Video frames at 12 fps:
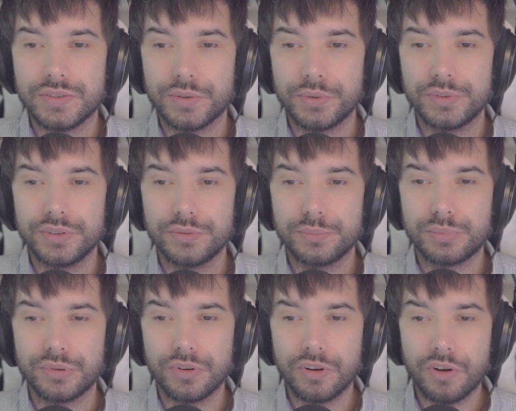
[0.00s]
you
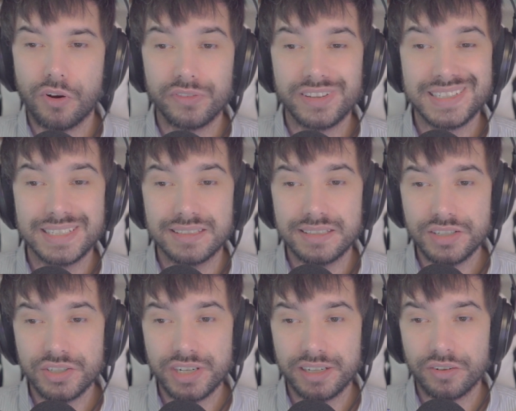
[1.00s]
prolong the CC
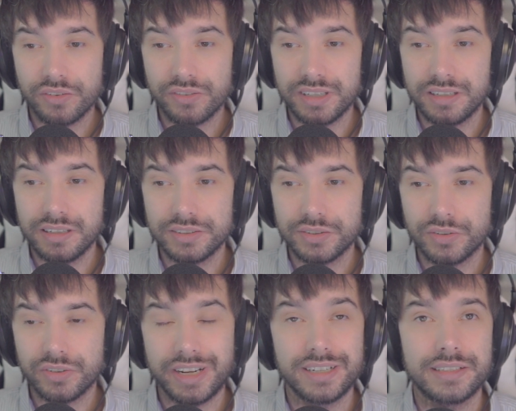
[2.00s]
chain on the healer to
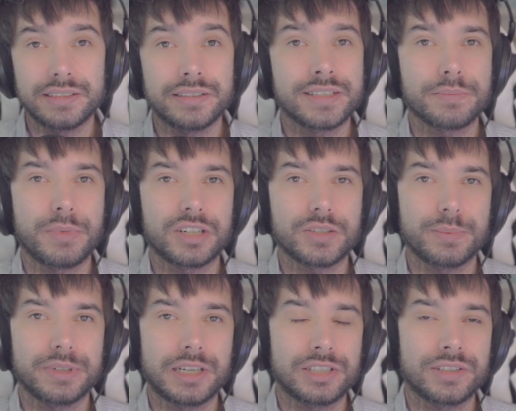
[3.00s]
create as much
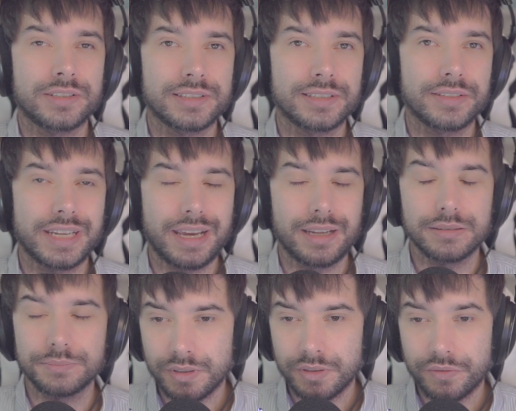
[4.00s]
pressure as you can.
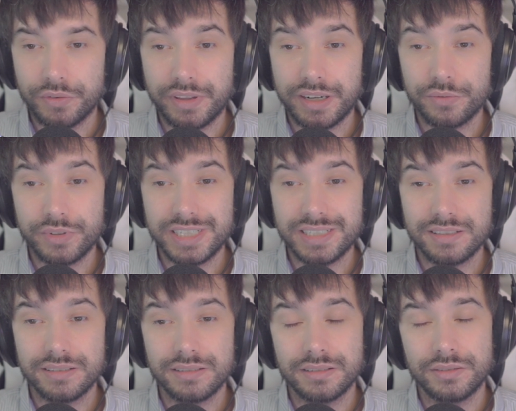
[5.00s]
For that
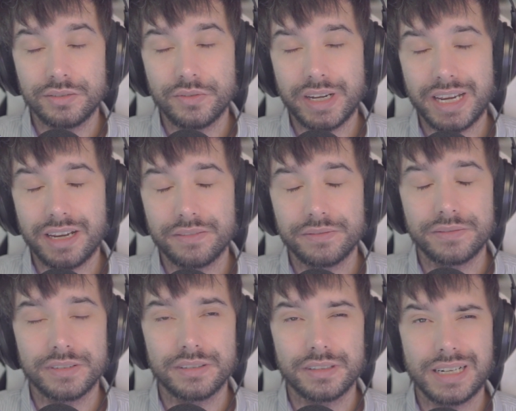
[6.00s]
reason, you have
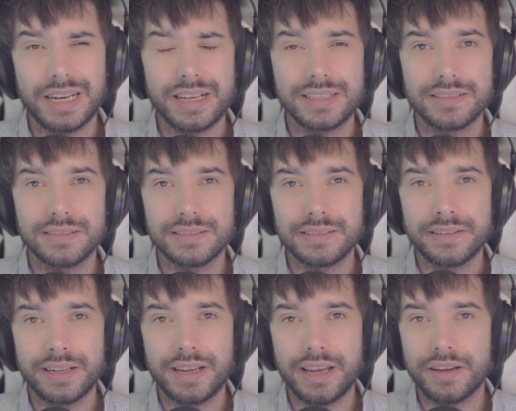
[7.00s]
classes
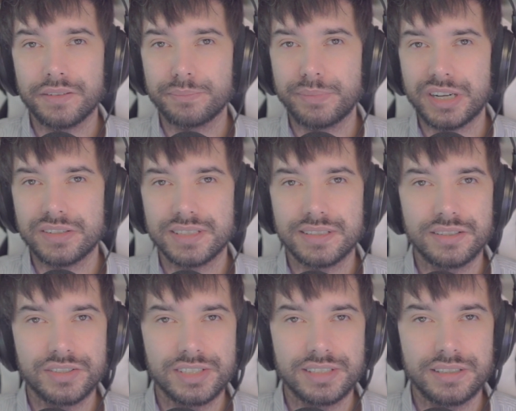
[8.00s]
that have better
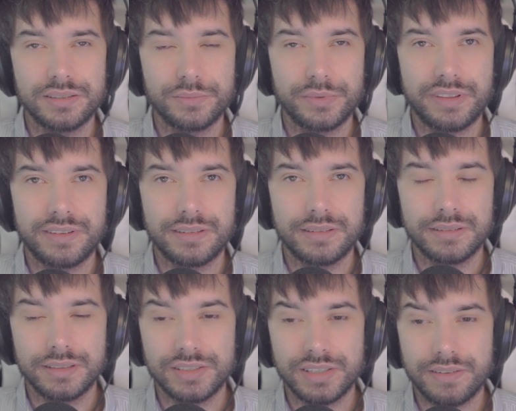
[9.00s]
synergy with
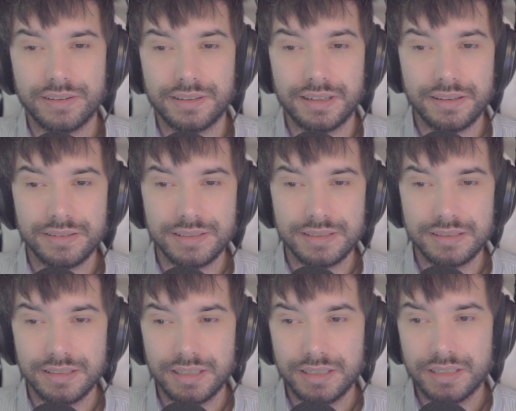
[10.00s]
each other than others,
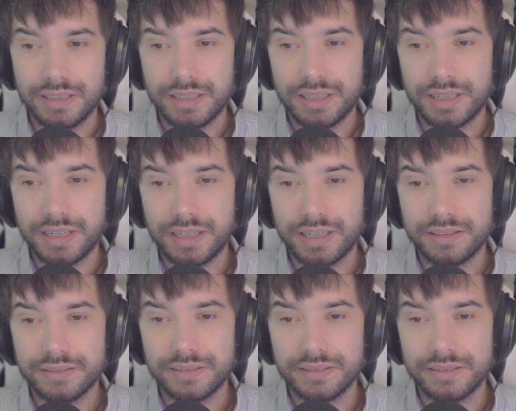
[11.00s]
and